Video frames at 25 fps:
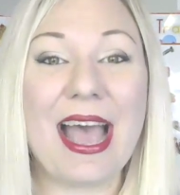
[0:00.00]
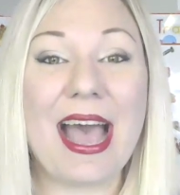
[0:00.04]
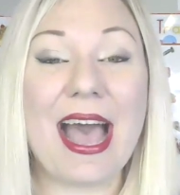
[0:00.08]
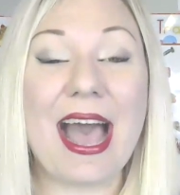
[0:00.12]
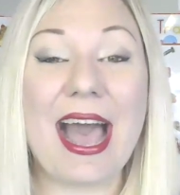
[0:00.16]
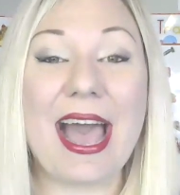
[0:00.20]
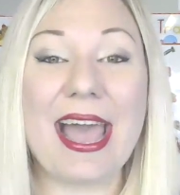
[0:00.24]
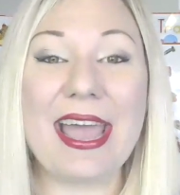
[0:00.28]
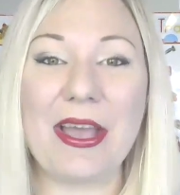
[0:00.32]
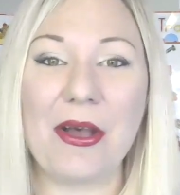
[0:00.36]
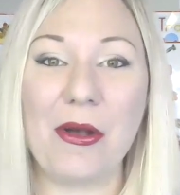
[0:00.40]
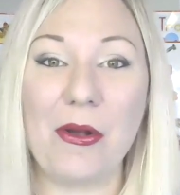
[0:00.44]

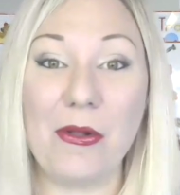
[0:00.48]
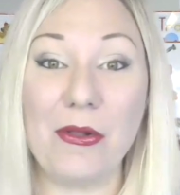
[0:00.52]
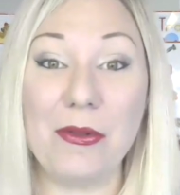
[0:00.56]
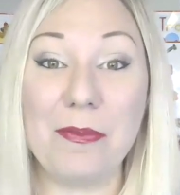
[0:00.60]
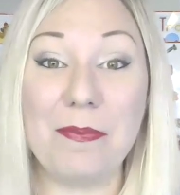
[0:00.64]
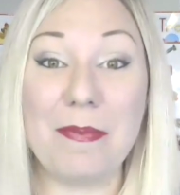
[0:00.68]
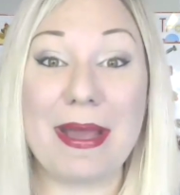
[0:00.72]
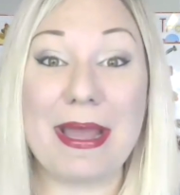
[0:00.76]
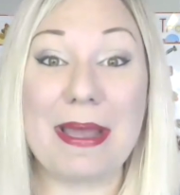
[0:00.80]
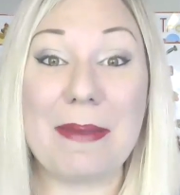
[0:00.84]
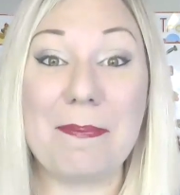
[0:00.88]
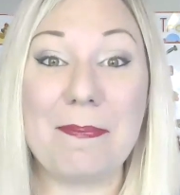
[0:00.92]
I hold
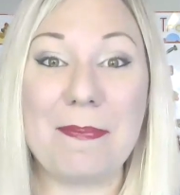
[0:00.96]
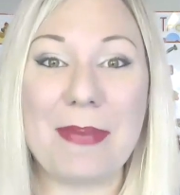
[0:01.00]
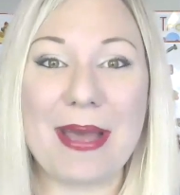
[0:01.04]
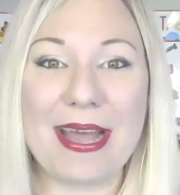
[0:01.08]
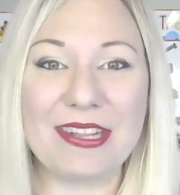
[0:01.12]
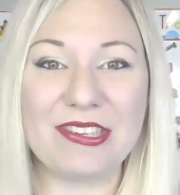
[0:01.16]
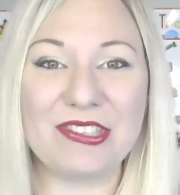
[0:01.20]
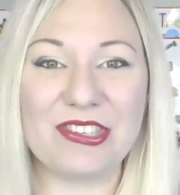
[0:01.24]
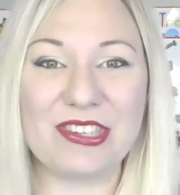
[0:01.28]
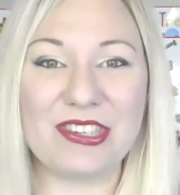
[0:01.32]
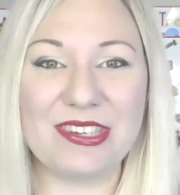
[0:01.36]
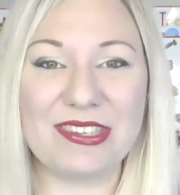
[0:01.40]
my
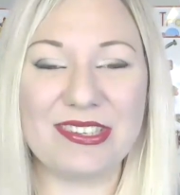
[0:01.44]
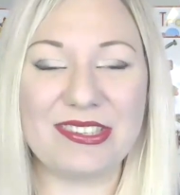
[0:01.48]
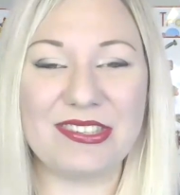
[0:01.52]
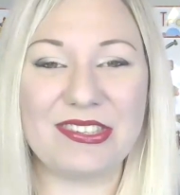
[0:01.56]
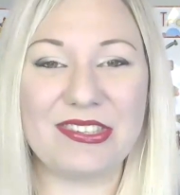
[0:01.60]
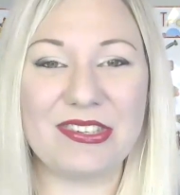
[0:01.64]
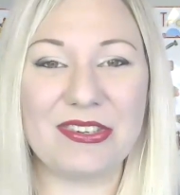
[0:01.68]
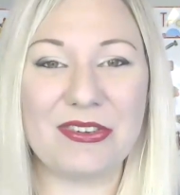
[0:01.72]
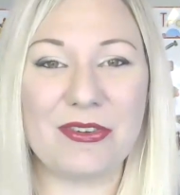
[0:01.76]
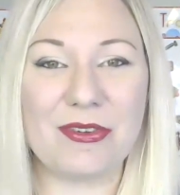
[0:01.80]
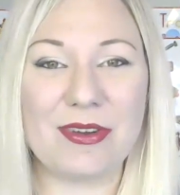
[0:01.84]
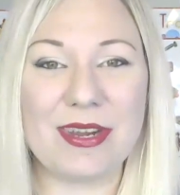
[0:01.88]
bachelor's
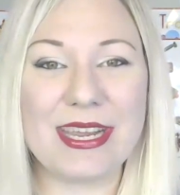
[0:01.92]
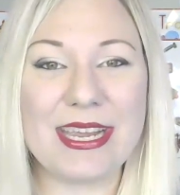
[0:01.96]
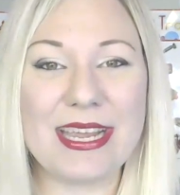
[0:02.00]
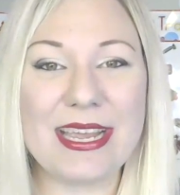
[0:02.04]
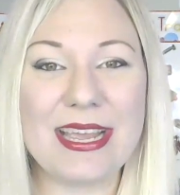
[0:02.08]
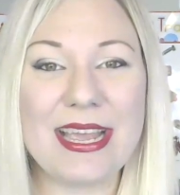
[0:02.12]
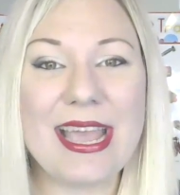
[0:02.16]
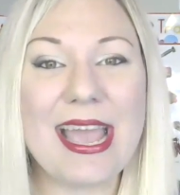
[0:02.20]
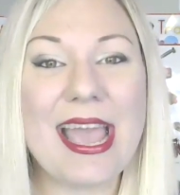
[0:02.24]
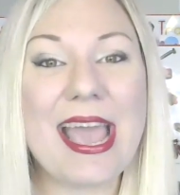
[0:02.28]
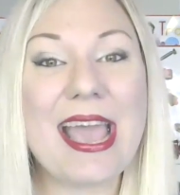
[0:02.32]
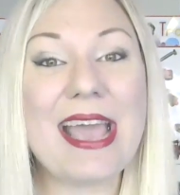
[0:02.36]
degree
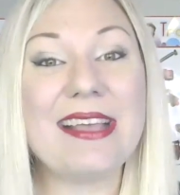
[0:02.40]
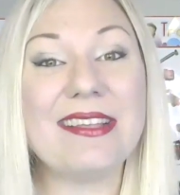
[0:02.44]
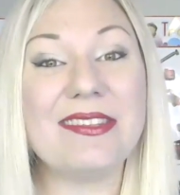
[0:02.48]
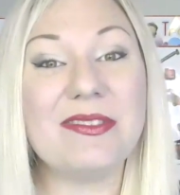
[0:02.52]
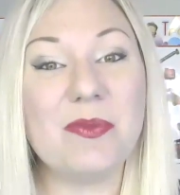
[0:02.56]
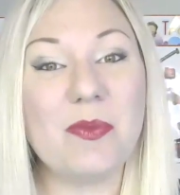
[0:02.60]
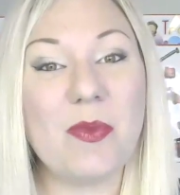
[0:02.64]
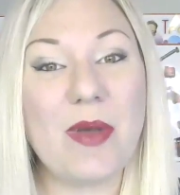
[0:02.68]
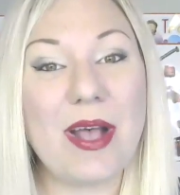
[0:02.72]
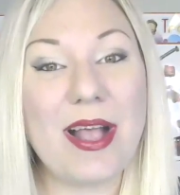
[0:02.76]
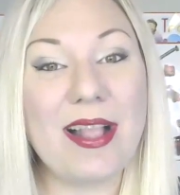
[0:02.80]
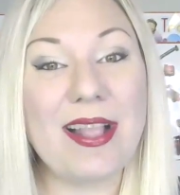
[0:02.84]
as
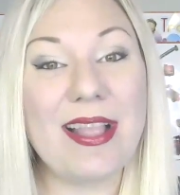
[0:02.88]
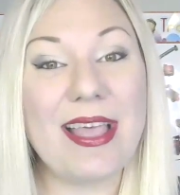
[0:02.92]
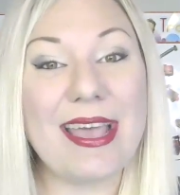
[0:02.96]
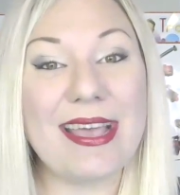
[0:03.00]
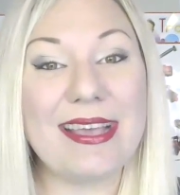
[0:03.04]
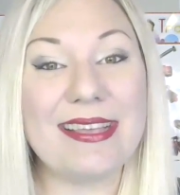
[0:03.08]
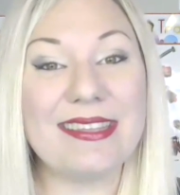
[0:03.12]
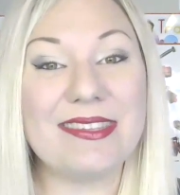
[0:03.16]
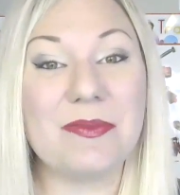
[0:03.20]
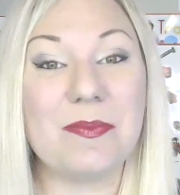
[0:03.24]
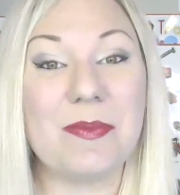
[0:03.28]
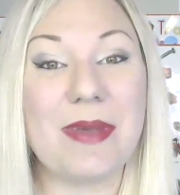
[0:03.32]
well
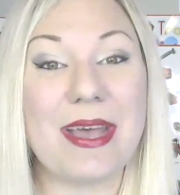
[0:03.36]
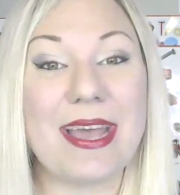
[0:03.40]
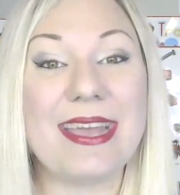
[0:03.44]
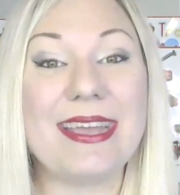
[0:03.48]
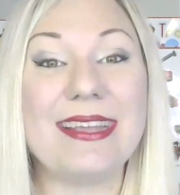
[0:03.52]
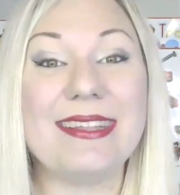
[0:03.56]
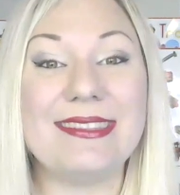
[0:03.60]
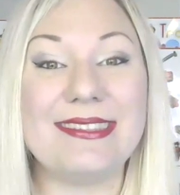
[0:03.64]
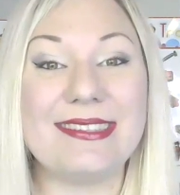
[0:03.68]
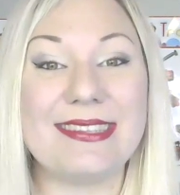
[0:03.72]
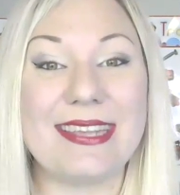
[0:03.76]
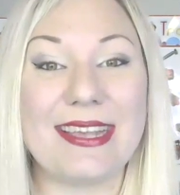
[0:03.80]
as
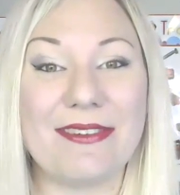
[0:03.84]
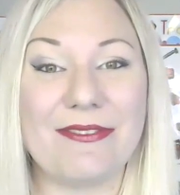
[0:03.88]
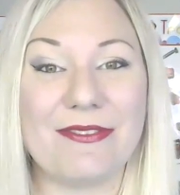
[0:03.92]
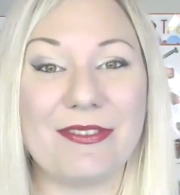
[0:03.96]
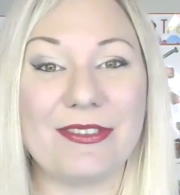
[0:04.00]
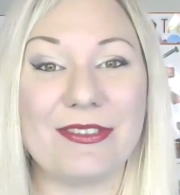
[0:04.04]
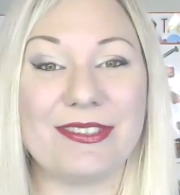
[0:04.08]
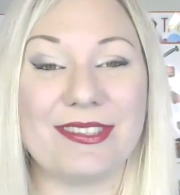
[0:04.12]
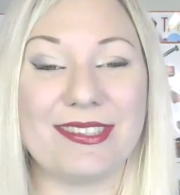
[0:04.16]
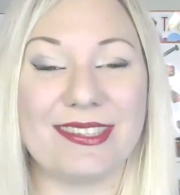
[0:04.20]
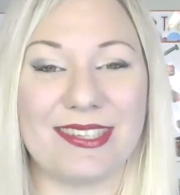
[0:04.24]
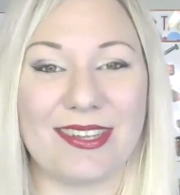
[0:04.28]
my
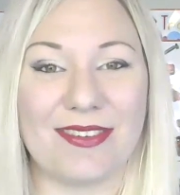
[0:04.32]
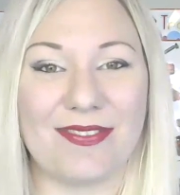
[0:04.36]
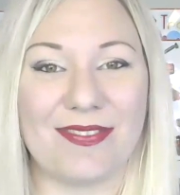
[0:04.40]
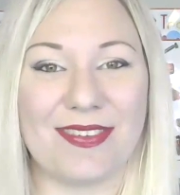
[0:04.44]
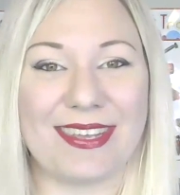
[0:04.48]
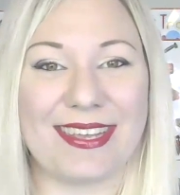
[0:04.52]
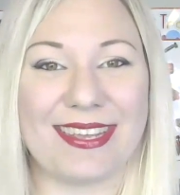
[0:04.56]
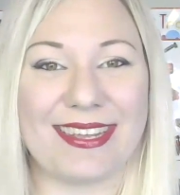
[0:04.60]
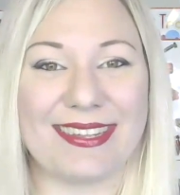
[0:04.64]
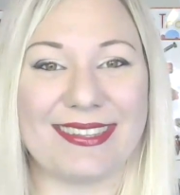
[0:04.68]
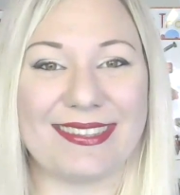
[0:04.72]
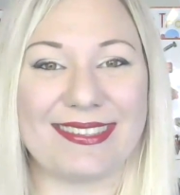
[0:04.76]
TEFL
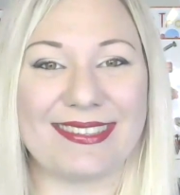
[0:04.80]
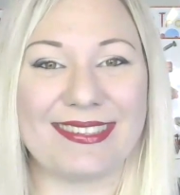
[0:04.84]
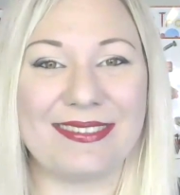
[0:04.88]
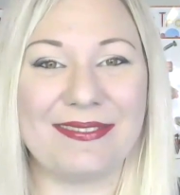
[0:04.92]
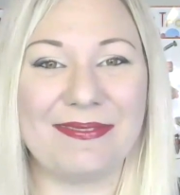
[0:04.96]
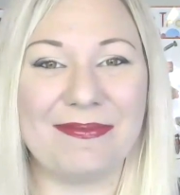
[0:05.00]
certificate.